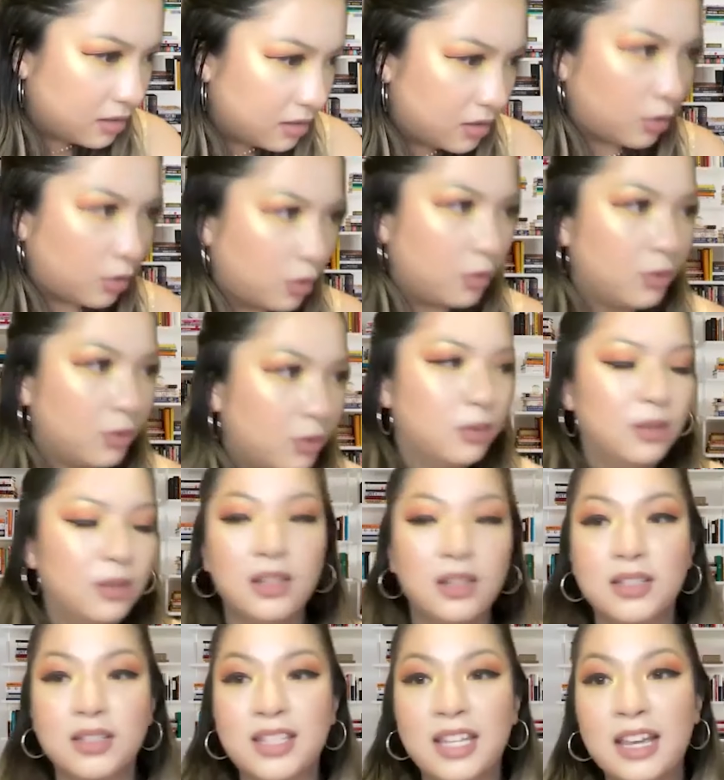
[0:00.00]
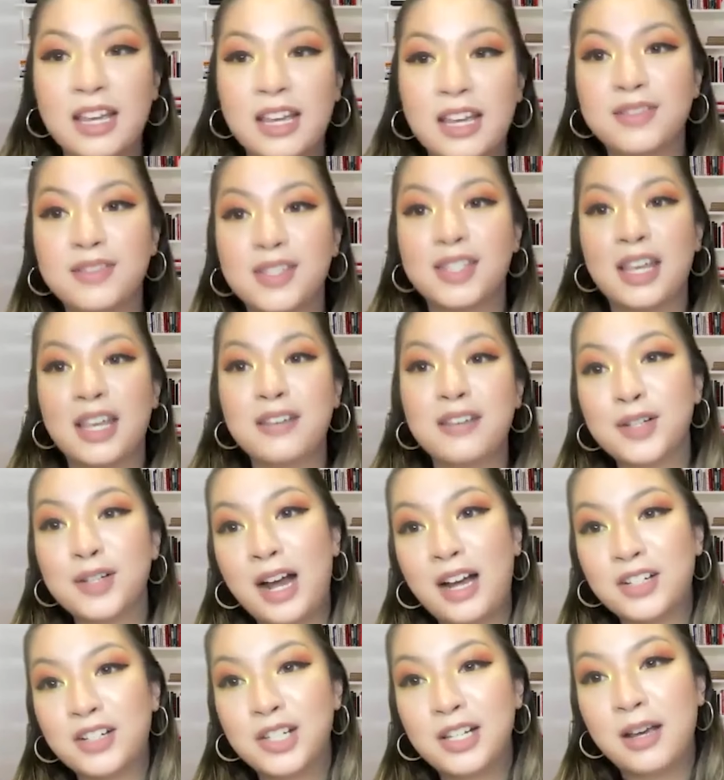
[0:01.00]
So saves
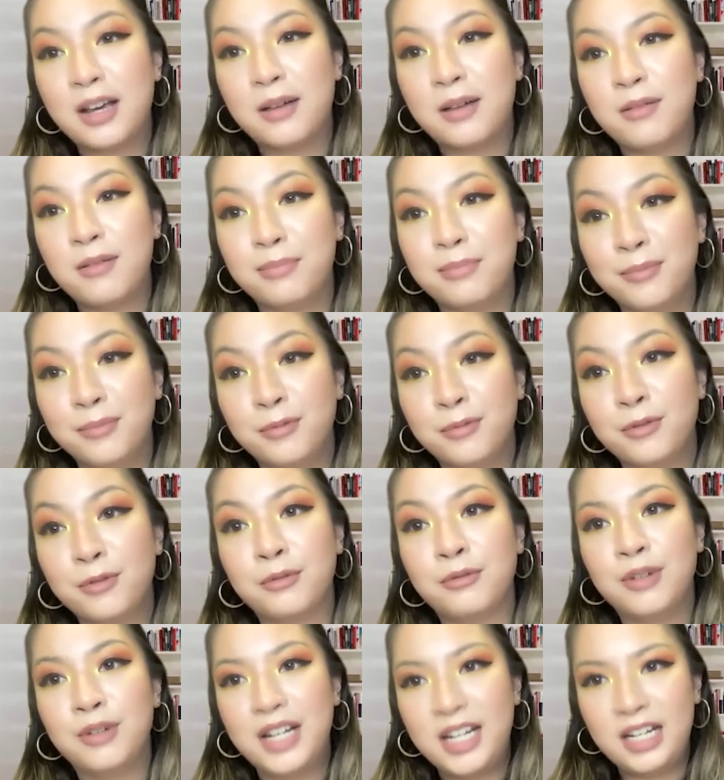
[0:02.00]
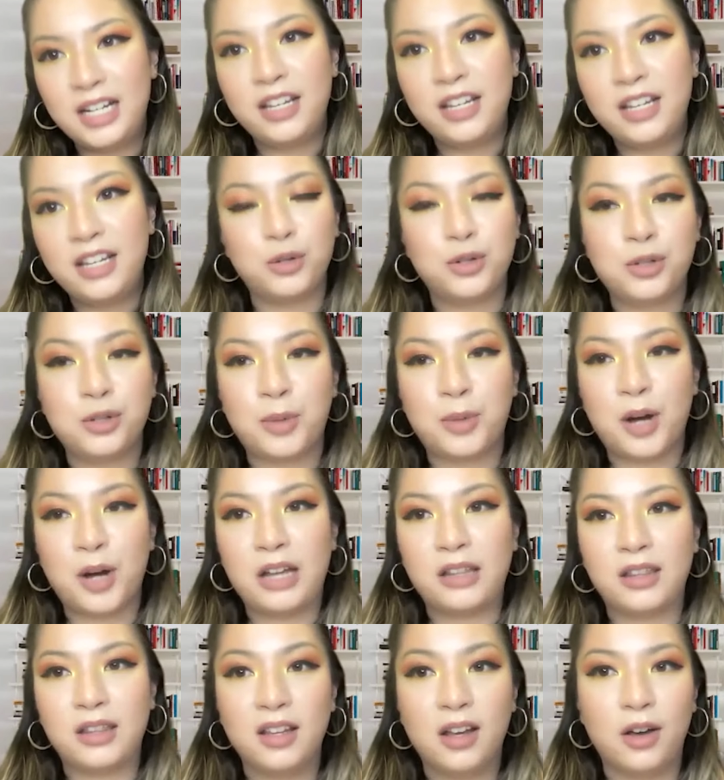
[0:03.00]
are actually a really huge
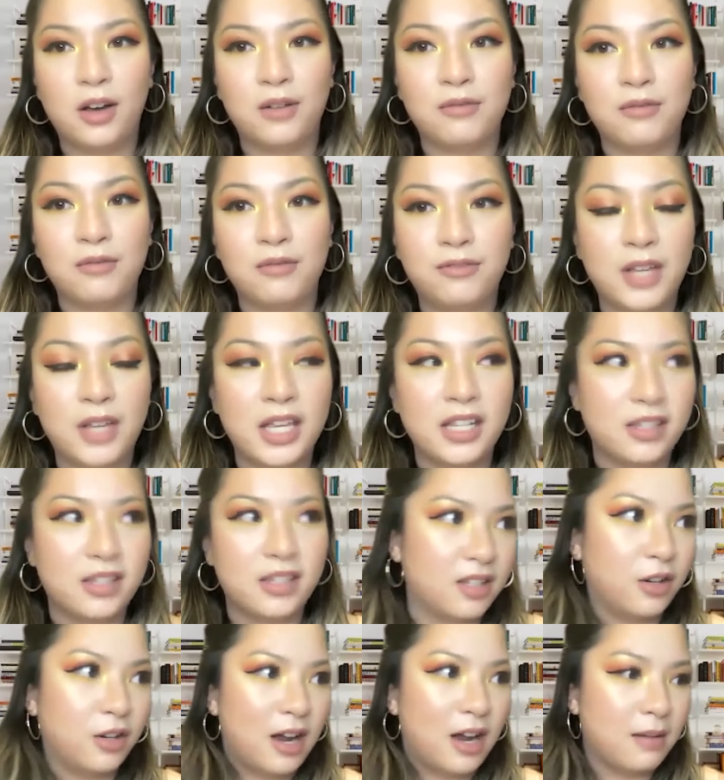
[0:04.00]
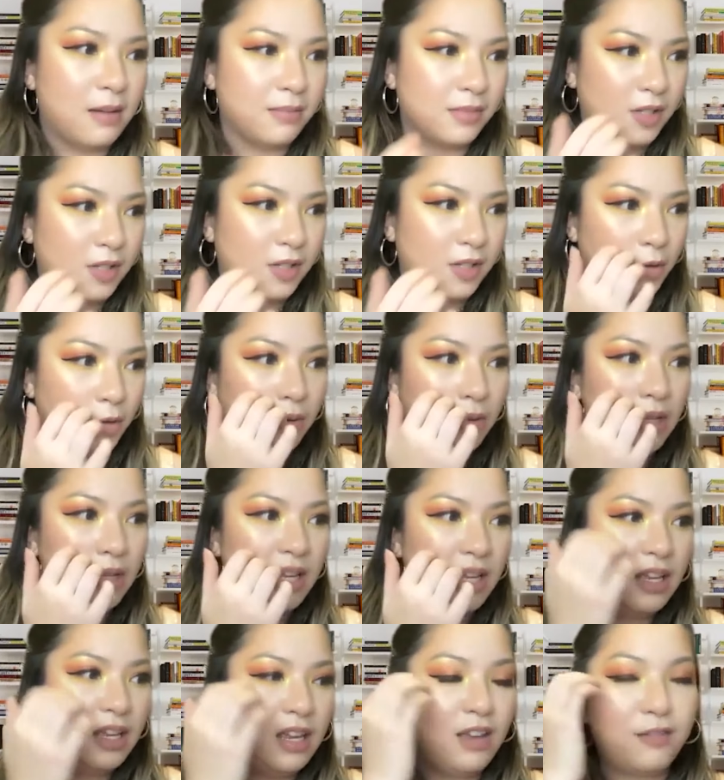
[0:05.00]
part of Instagram. So
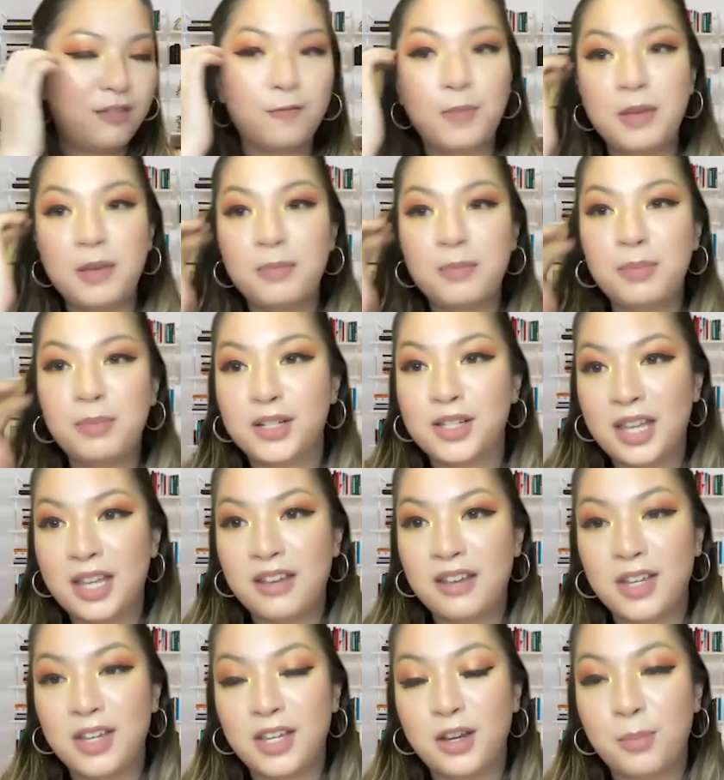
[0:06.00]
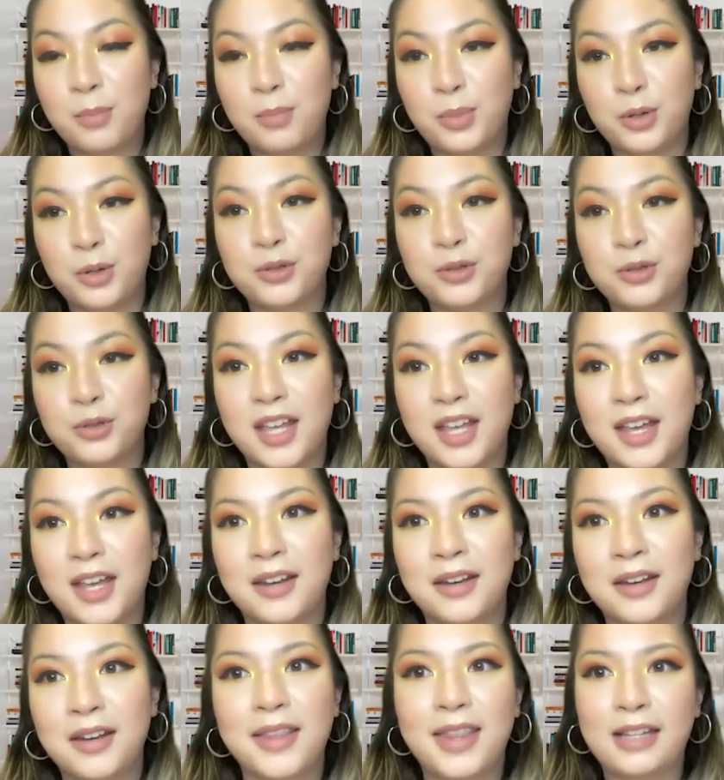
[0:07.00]
if people are saving your post,
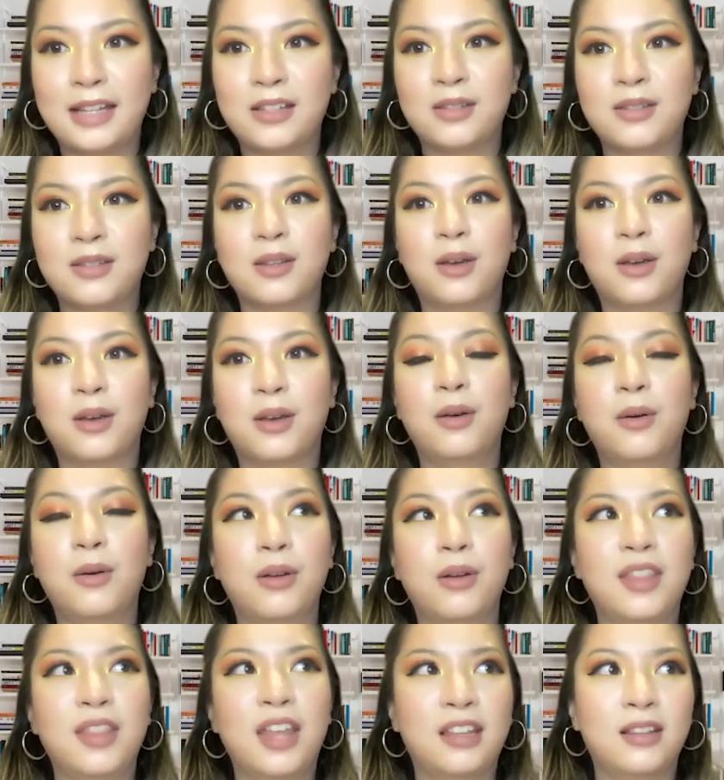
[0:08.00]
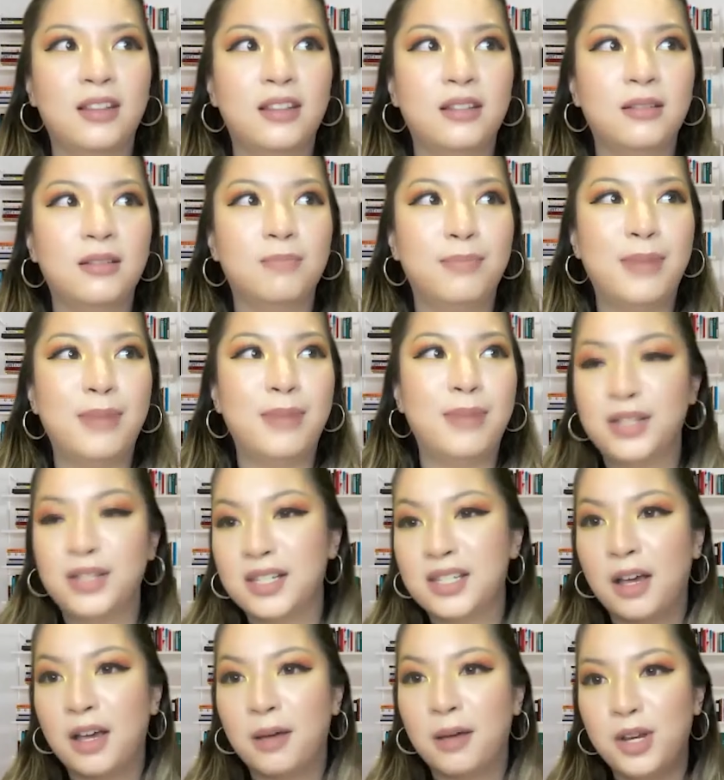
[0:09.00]
then that
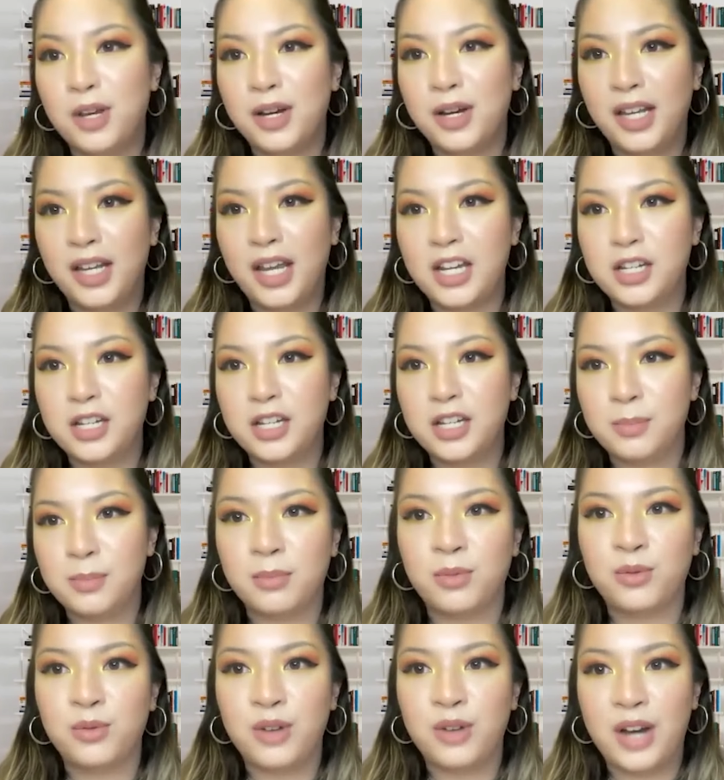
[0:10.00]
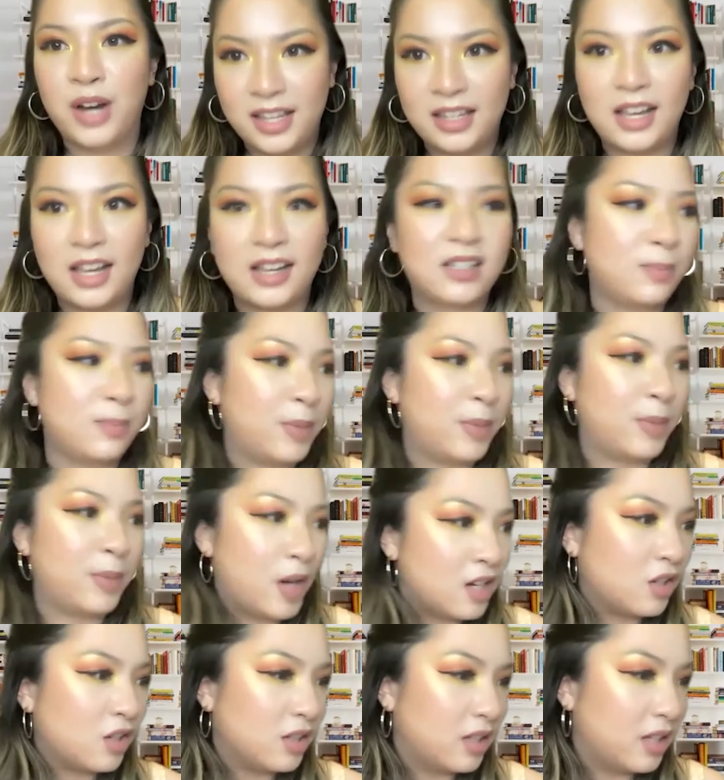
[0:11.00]
bounces up your engagement rate
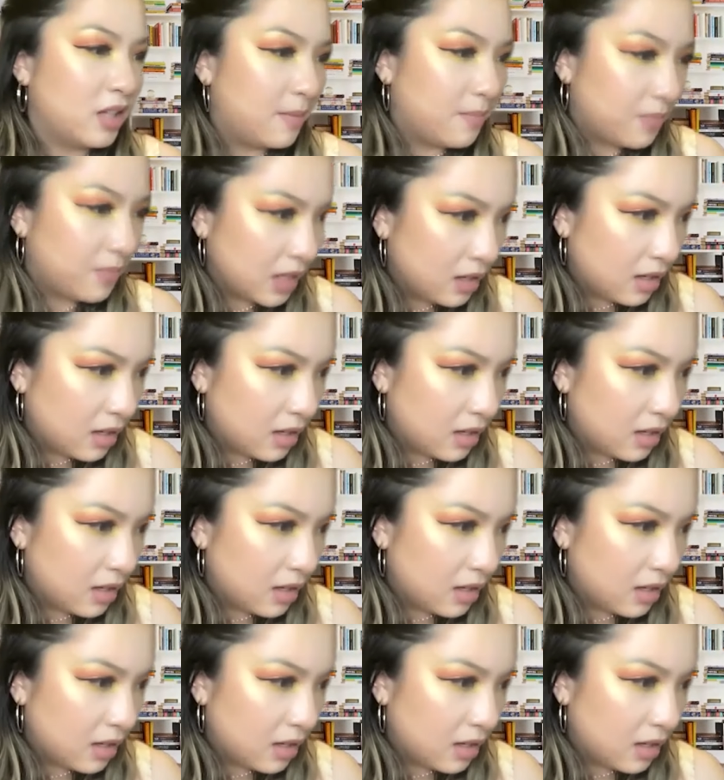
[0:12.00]
exponentially.